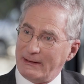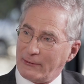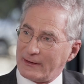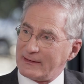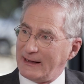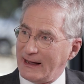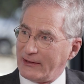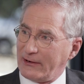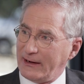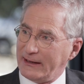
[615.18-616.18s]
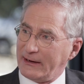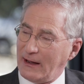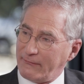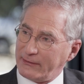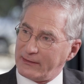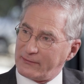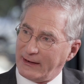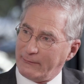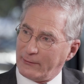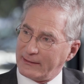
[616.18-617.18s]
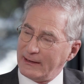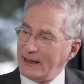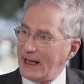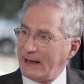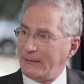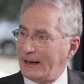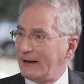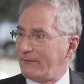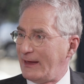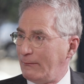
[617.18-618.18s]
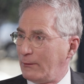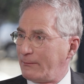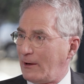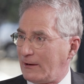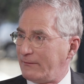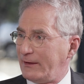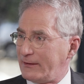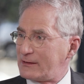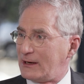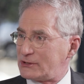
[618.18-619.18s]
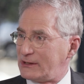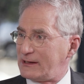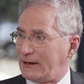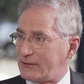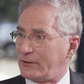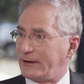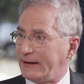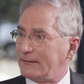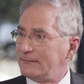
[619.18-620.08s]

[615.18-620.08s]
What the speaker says: be brought together in a governance framework, and many of them were part of the discussions in Australia.